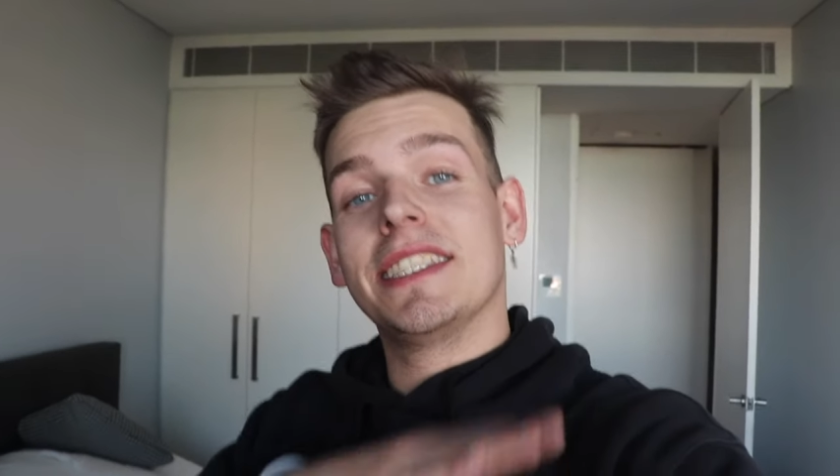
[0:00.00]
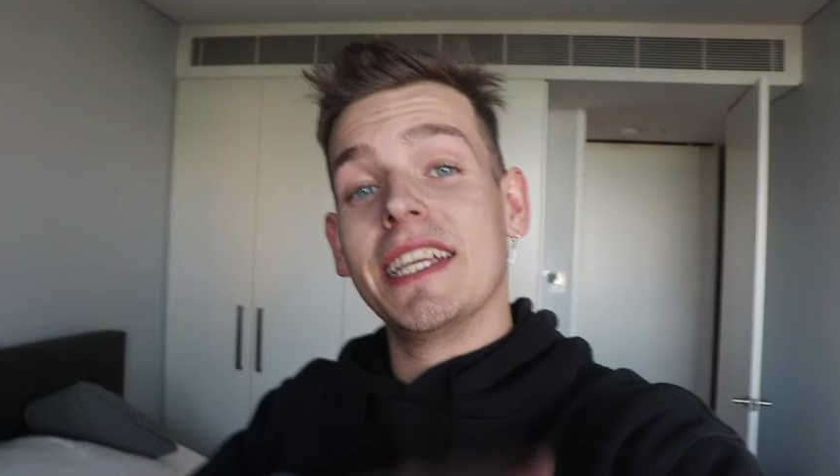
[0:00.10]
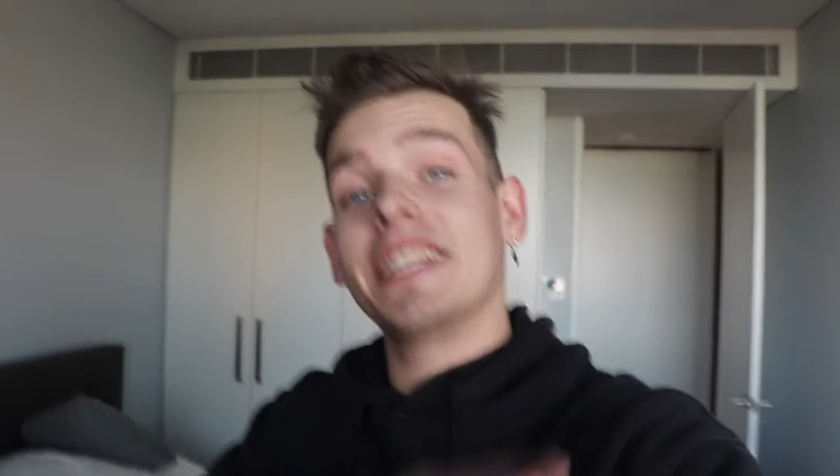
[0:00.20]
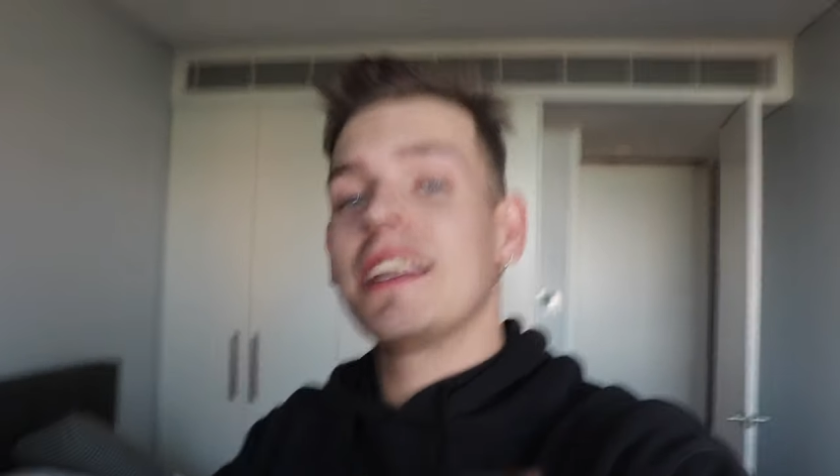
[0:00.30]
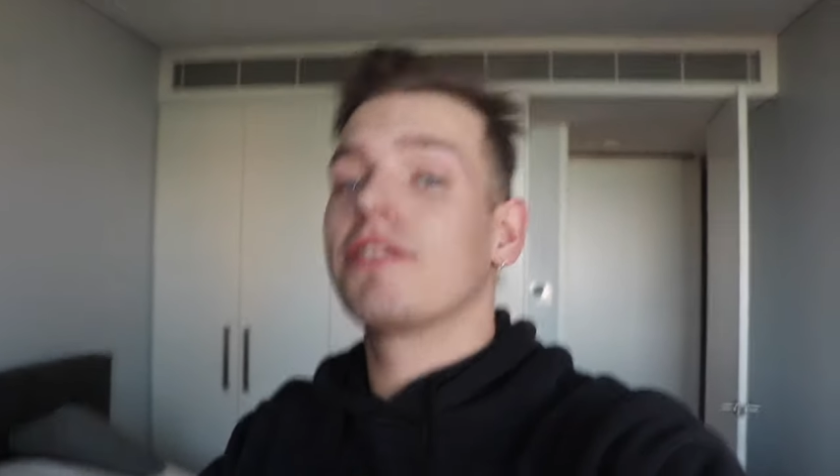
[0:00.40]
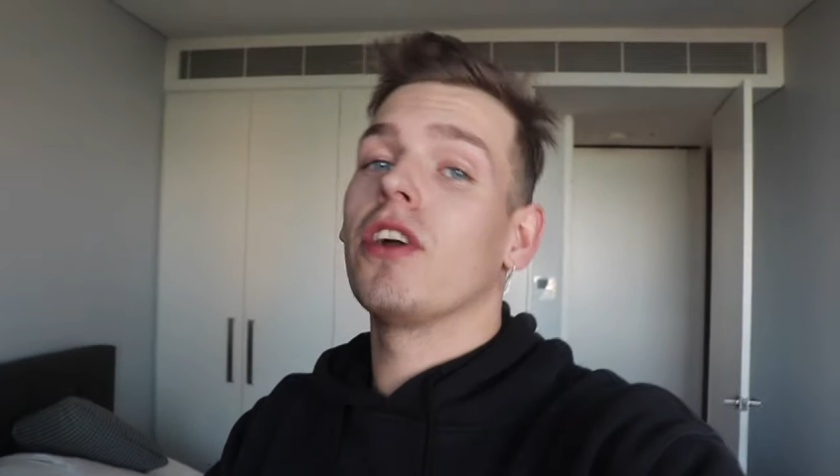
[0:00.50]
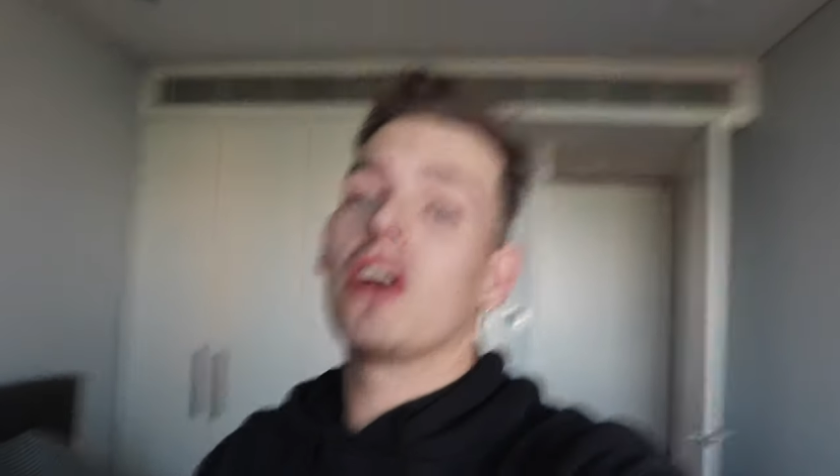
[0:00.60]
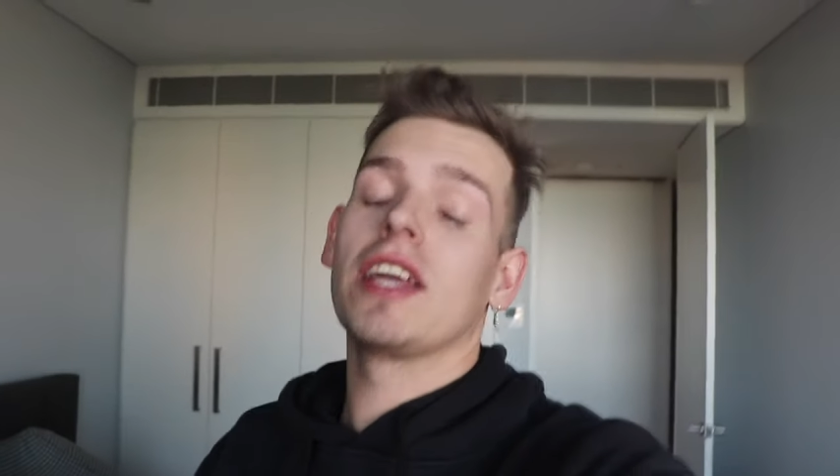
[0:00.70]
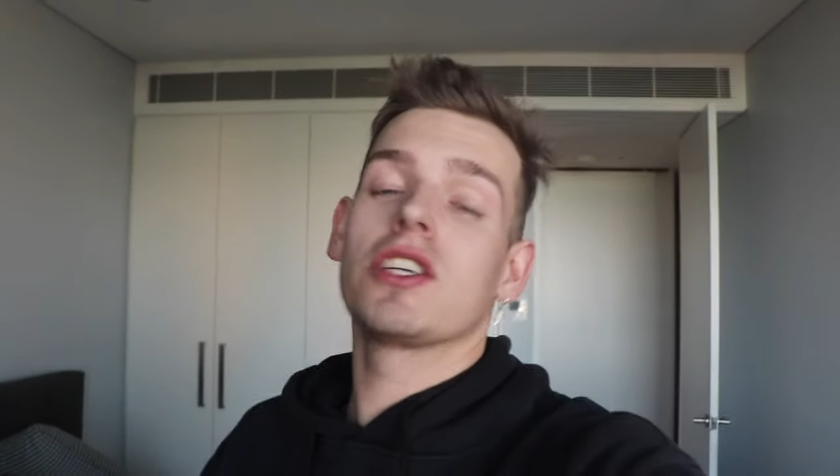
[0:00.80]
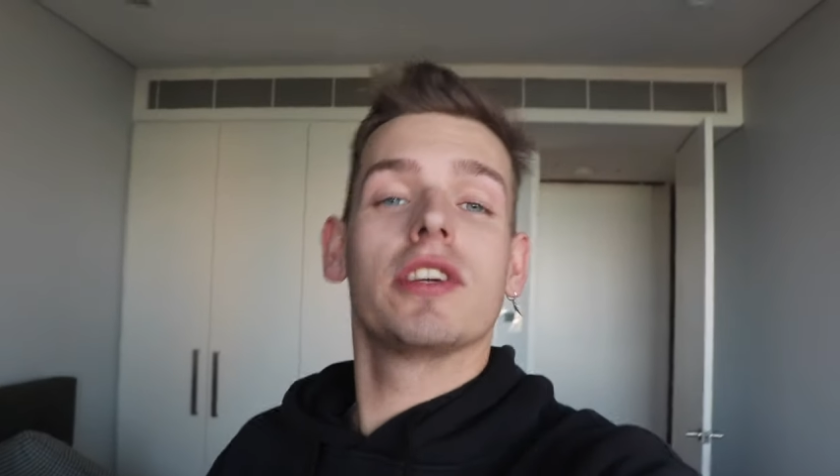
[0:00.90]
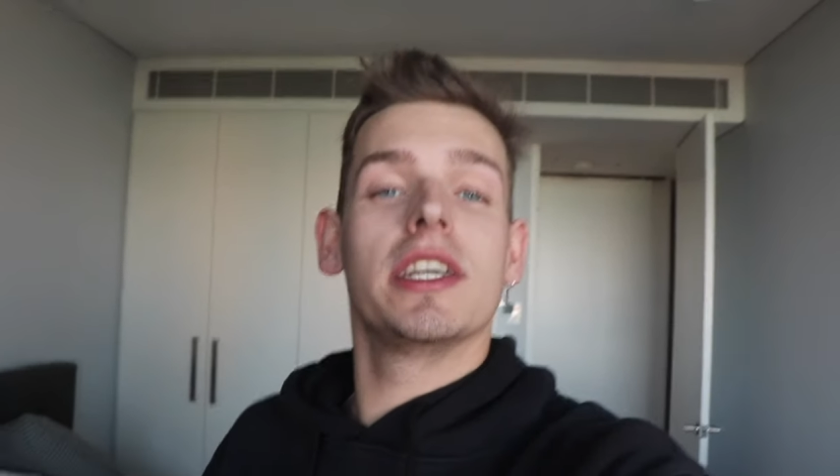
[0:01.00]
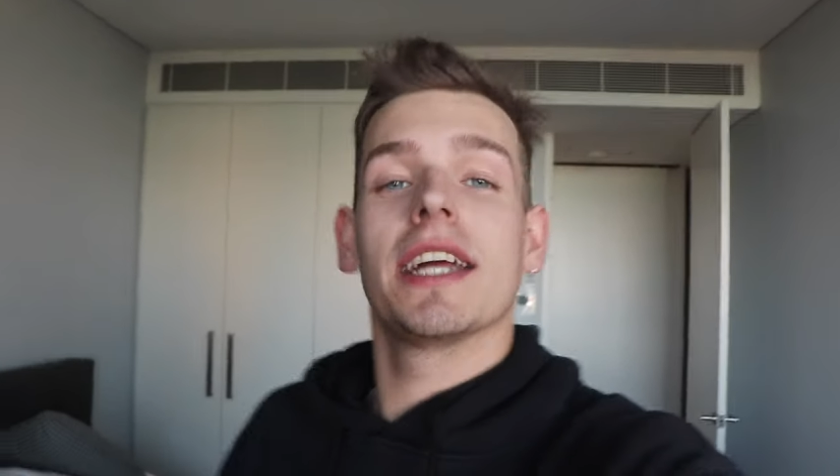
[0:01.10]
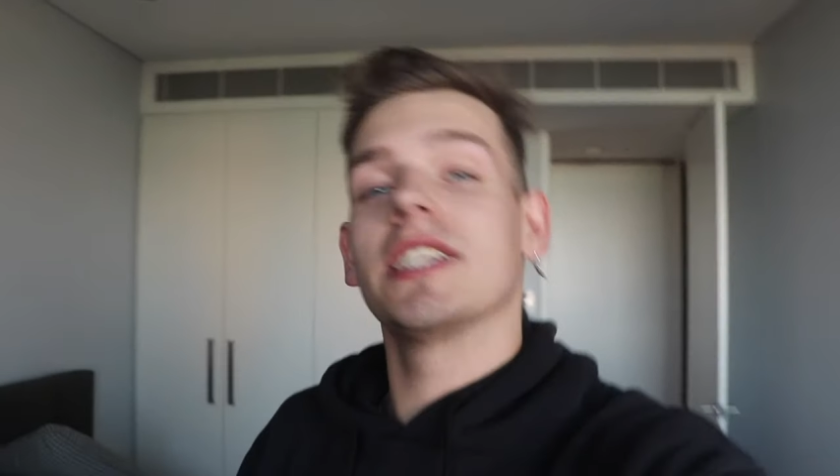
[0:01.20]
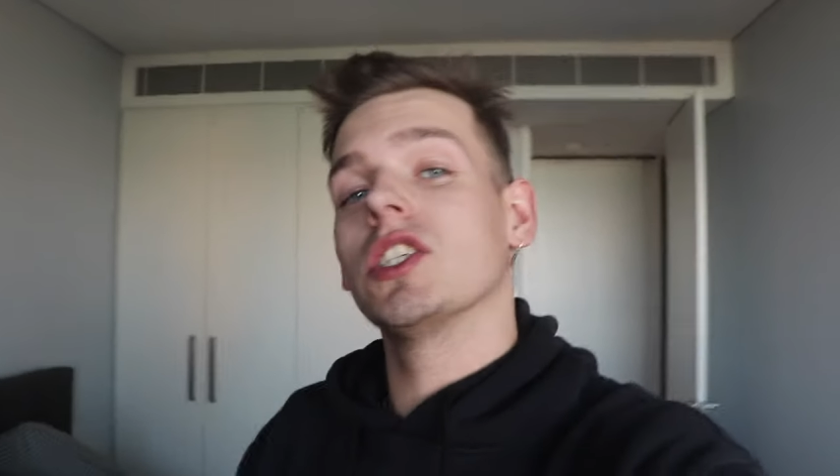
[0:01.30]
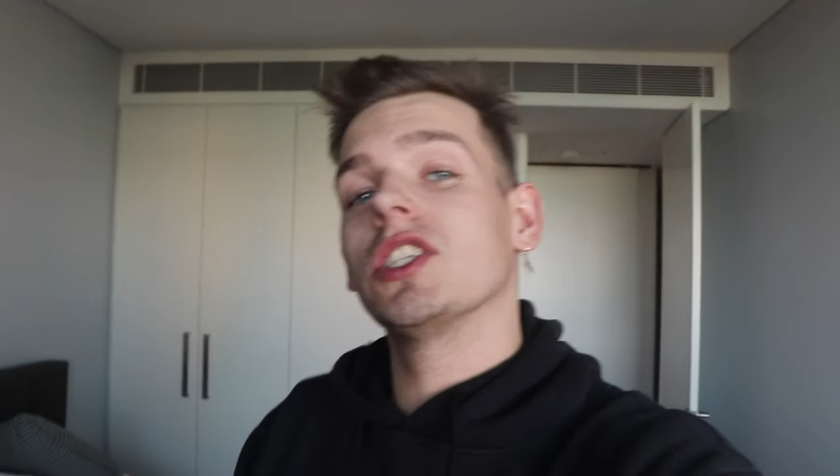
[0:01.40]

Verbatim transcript: did this vlog entry at the